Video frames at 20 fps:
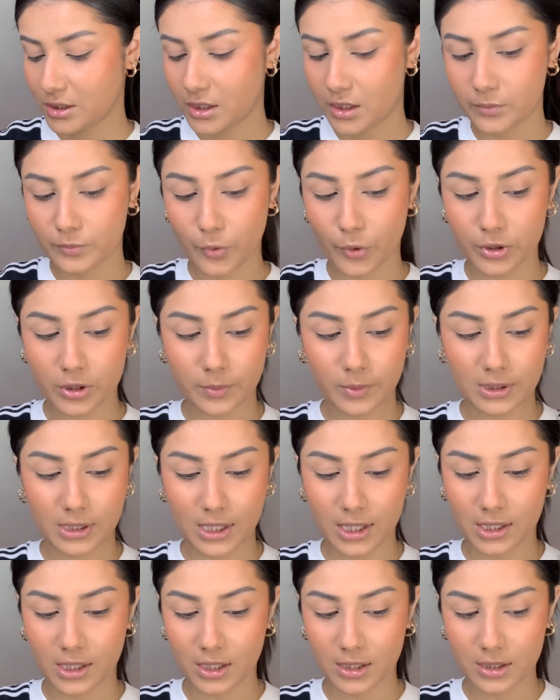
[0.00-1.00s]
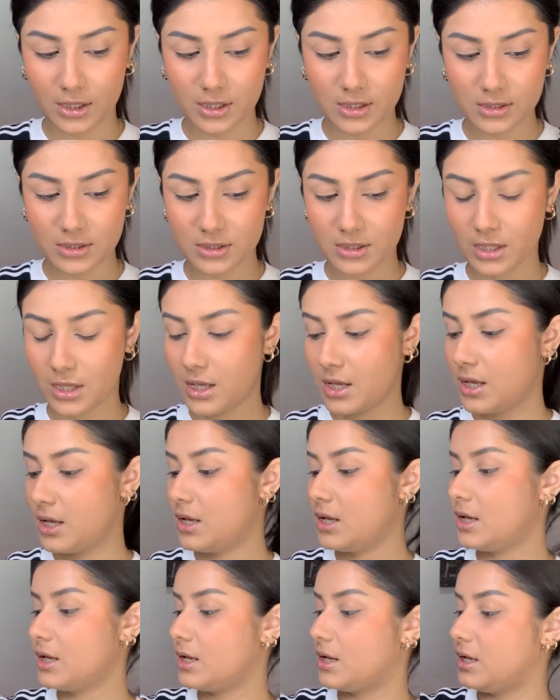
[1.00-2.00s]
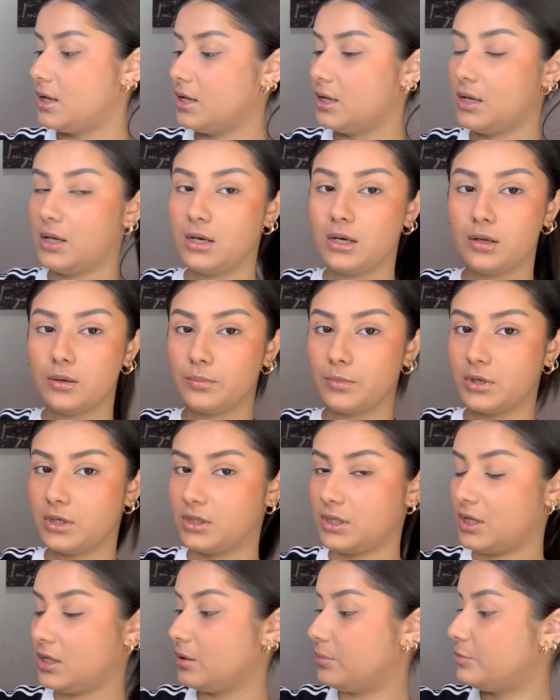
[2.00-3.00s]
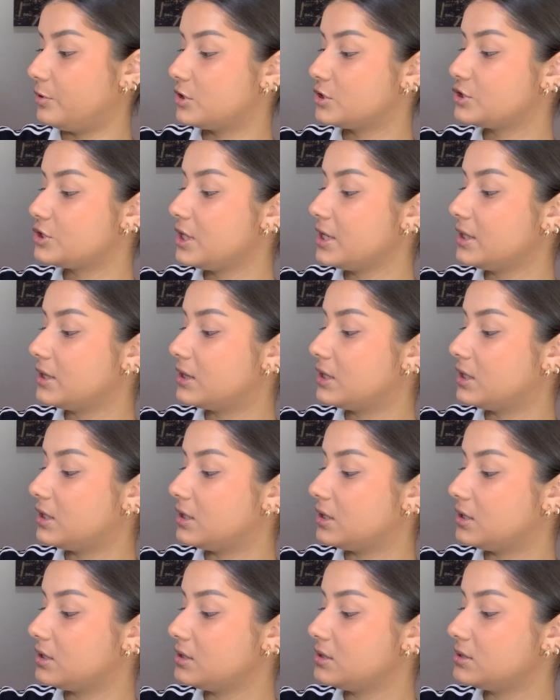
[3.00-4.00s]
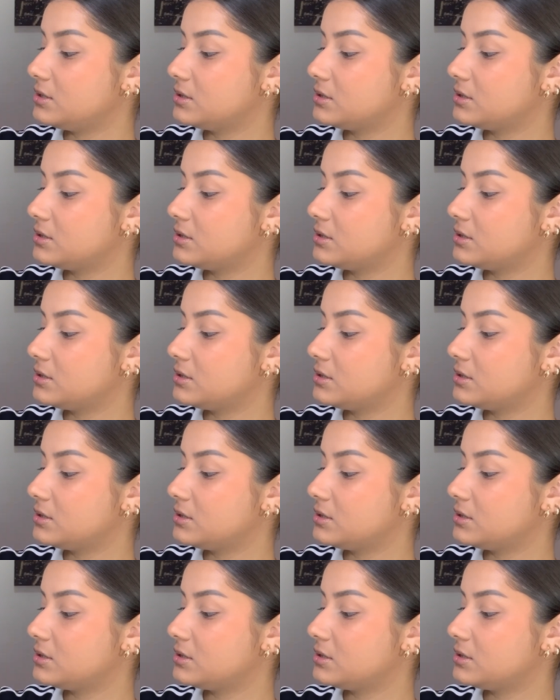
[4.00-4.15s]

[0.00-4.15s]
I'm going to be taking this and I'm going to take a brush like this,